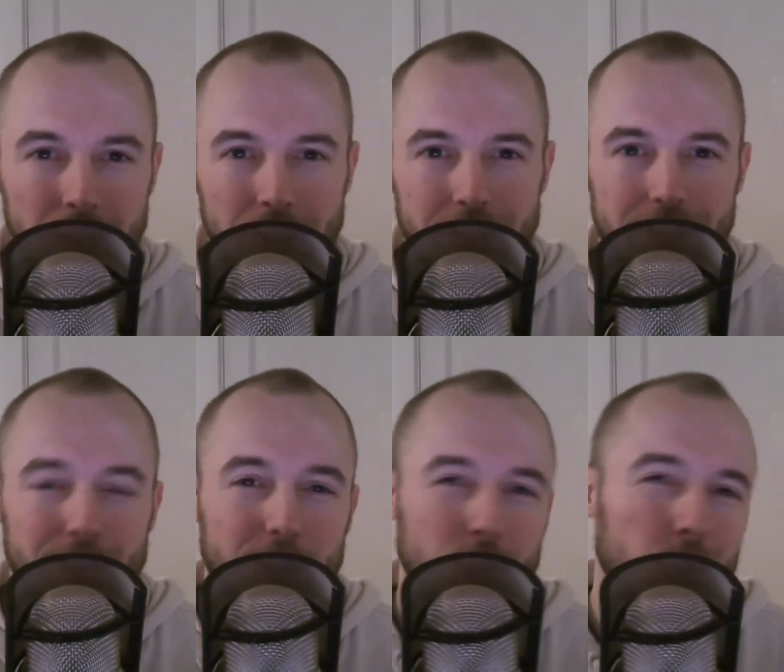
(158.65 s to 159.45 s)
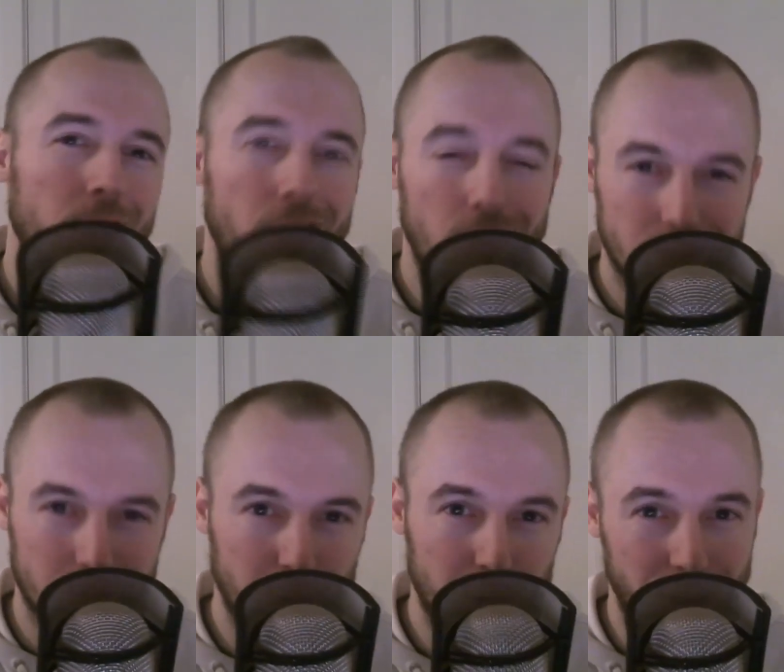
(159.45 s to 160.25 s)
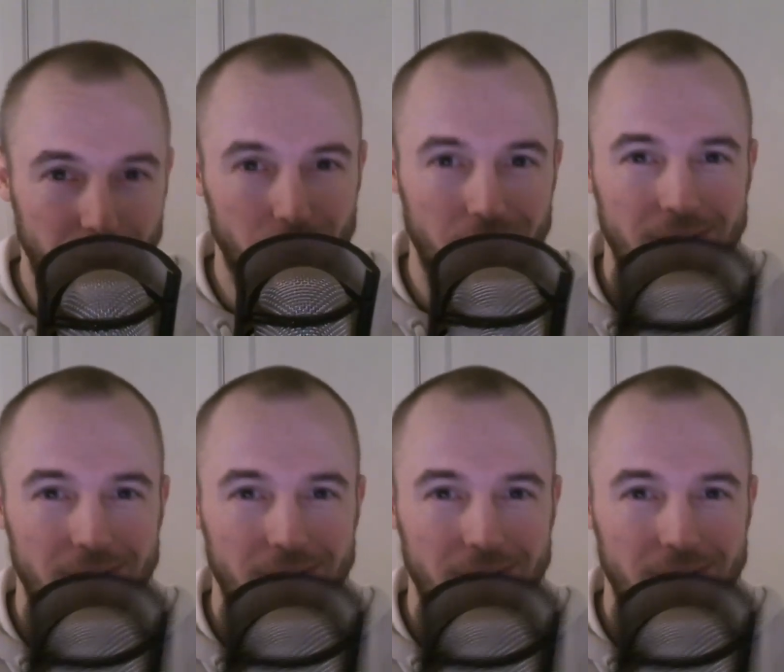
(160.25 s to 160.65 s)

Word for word: something new and awesome to play with.